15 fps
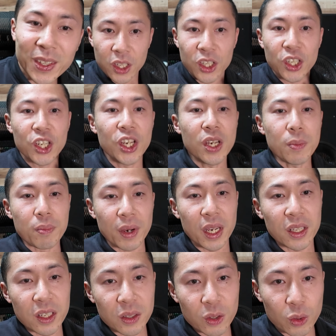He
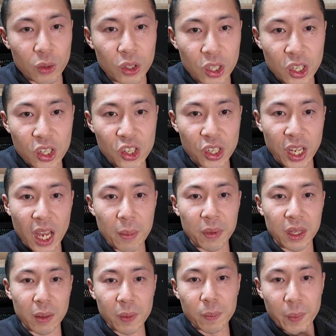made it to teach game
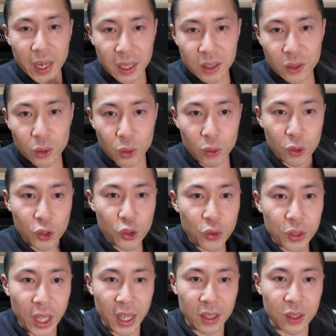development to
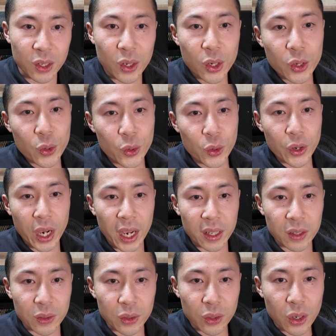students who
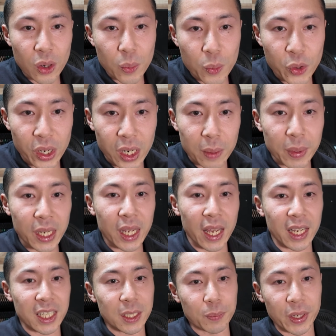had no programming
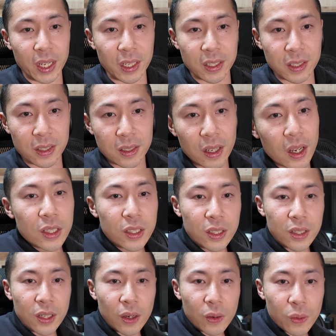experience.
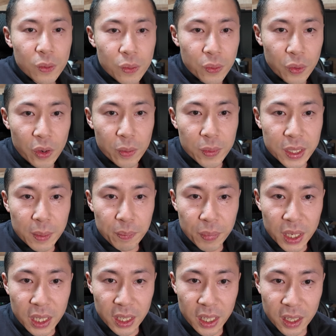So from the
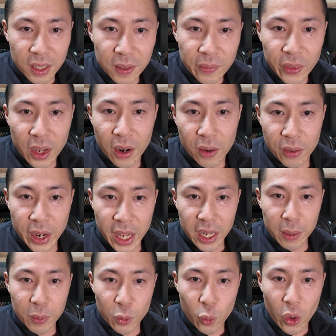beginning,
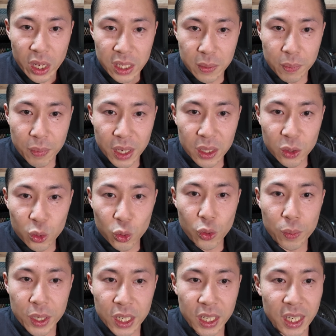raylib was made to
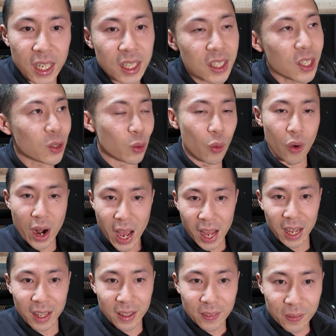be easy to
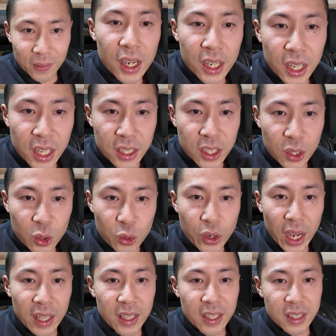learn, easy to
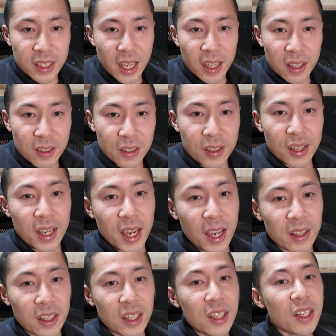understand,
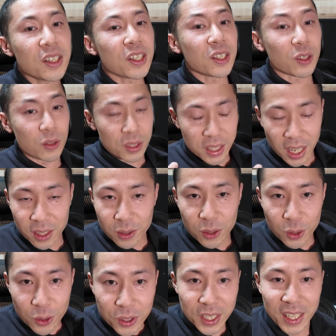and easy to start
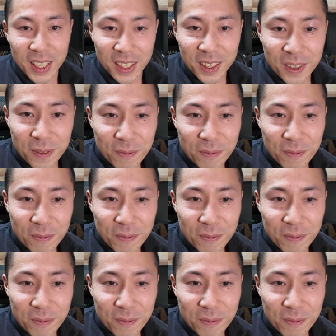using.